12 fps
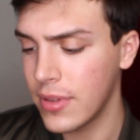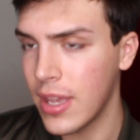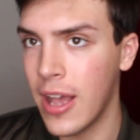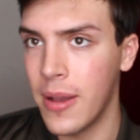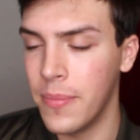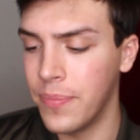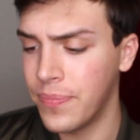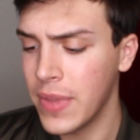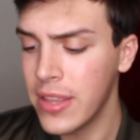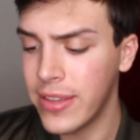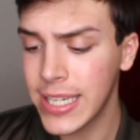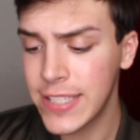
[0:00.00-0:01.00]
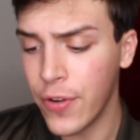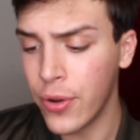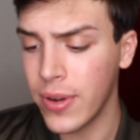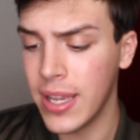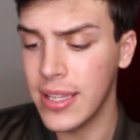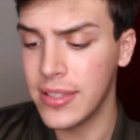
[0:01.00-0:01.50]
The next
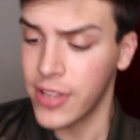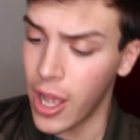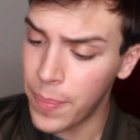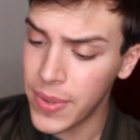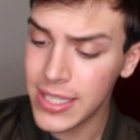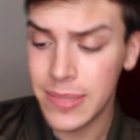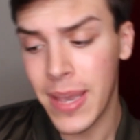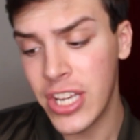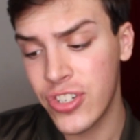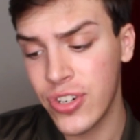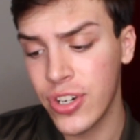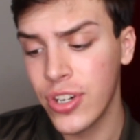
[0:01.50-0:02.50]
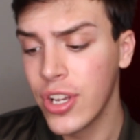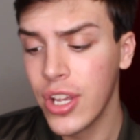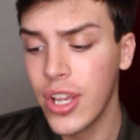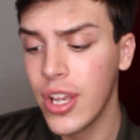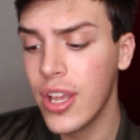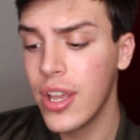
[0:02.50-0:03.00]
folder is Compass, Measure,
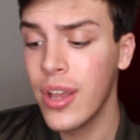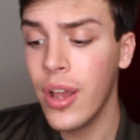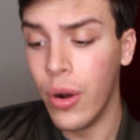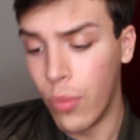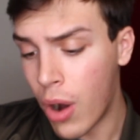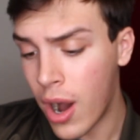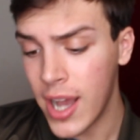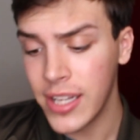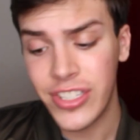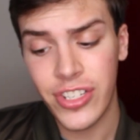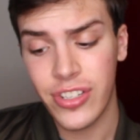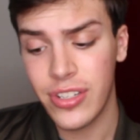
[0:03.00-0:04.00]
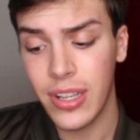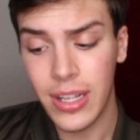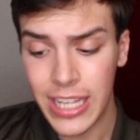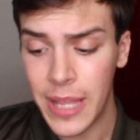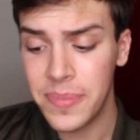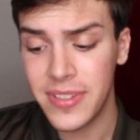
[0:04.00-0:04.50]
Watch,
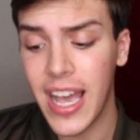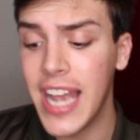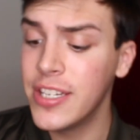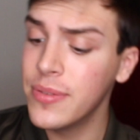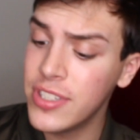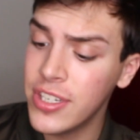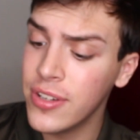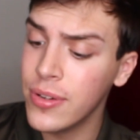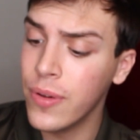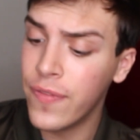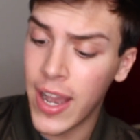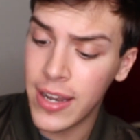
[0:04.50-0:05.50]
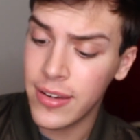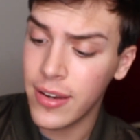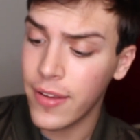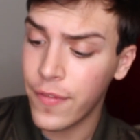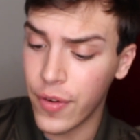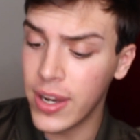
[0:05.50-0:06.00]
Clips, iTunes U, Find
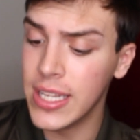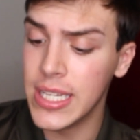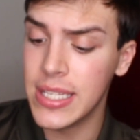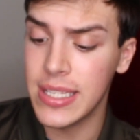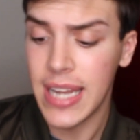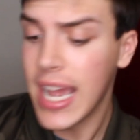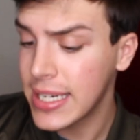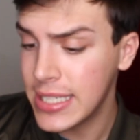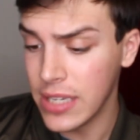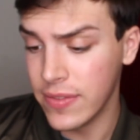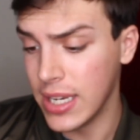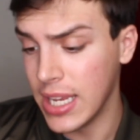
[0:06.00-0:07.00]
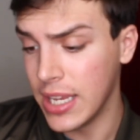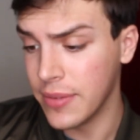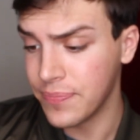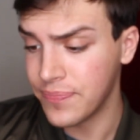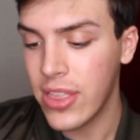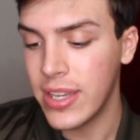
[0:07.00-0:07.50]
Friends, and Activity.
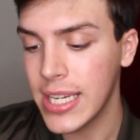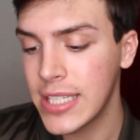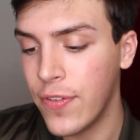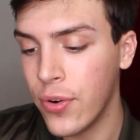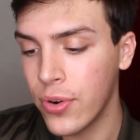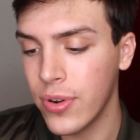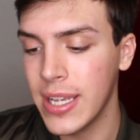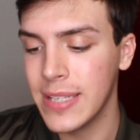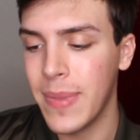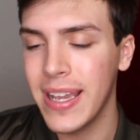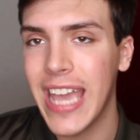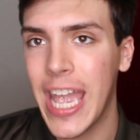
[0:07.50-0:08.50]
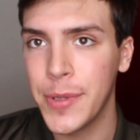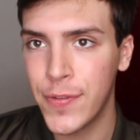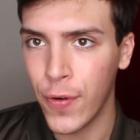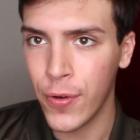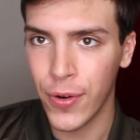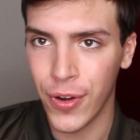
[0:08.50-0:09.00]
And the next folder is my games
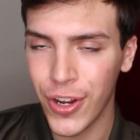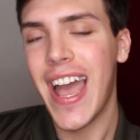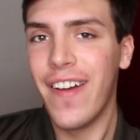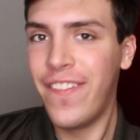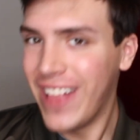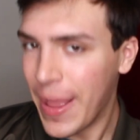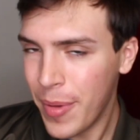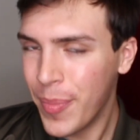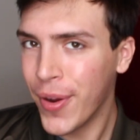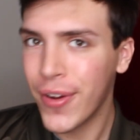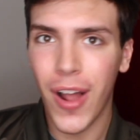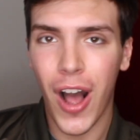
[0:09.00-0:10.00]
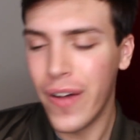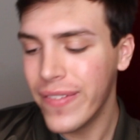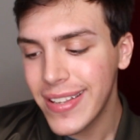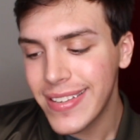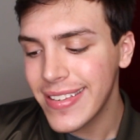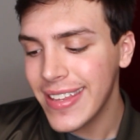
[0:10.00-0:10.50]
folder. I have Flappy Bird,
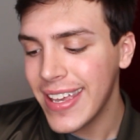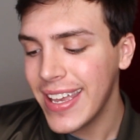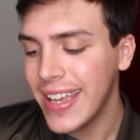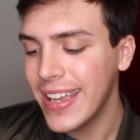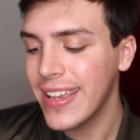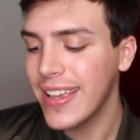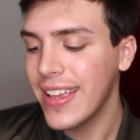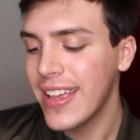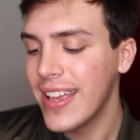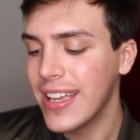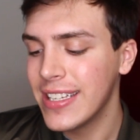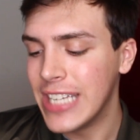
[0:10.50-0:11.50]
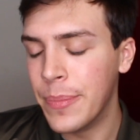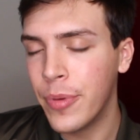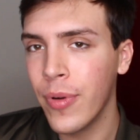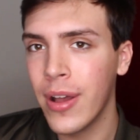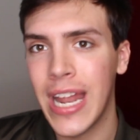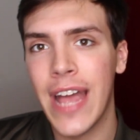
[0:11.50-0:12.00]
obviously,
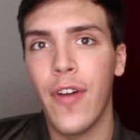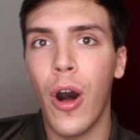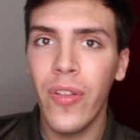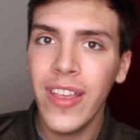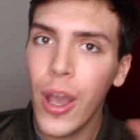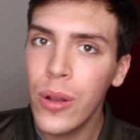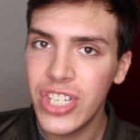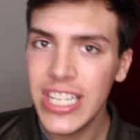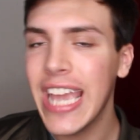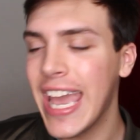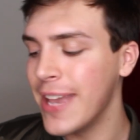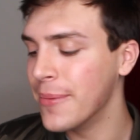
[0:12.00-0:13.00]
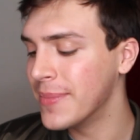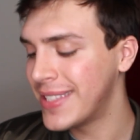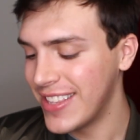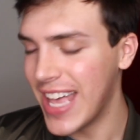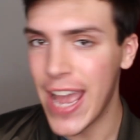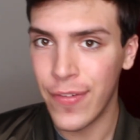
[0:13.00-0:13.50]
Temple Run. I have all the OG
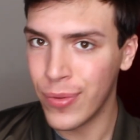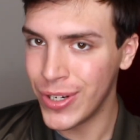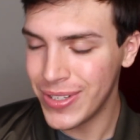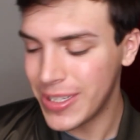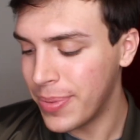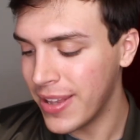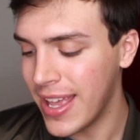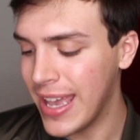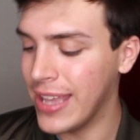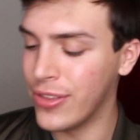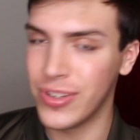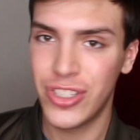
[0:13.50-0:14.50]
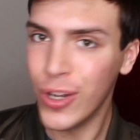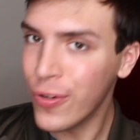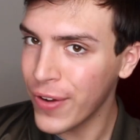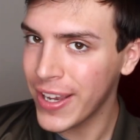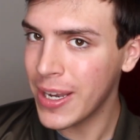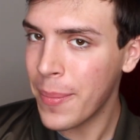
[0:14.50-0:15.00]
games that everyone used to play, and they're still
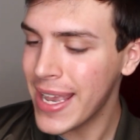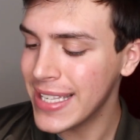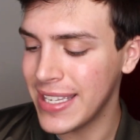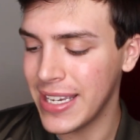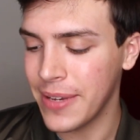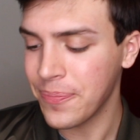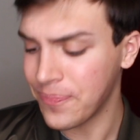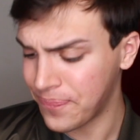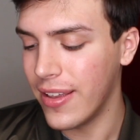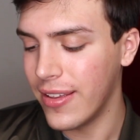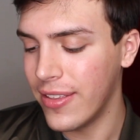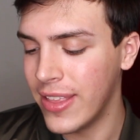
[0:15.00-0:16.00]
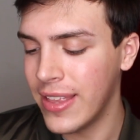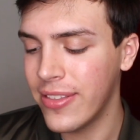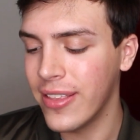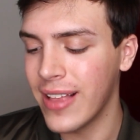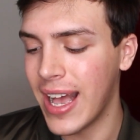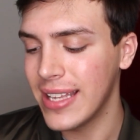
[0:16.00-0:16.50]
freaking amazing. And
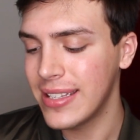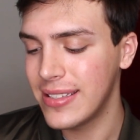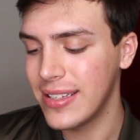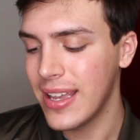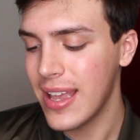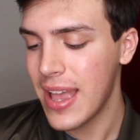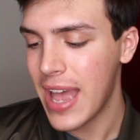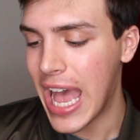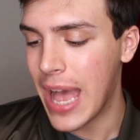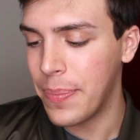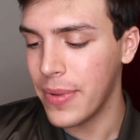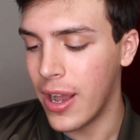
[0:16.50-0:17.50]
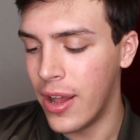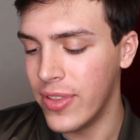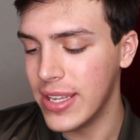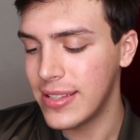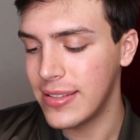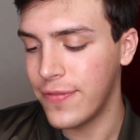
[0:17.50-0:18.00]
then the last app on
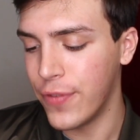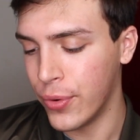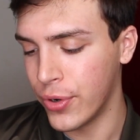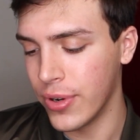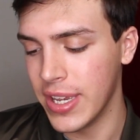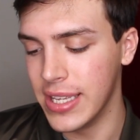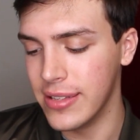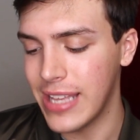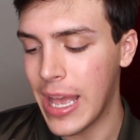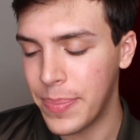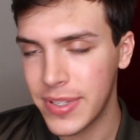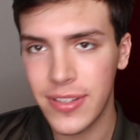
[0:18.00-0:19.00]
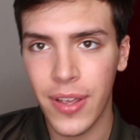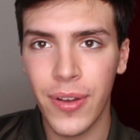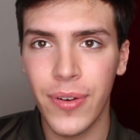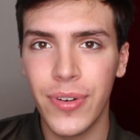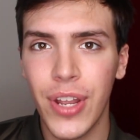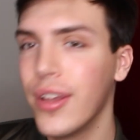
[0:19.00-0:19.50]
this folder is
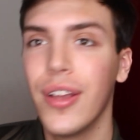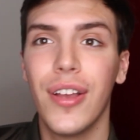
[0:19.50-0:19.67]
Episode.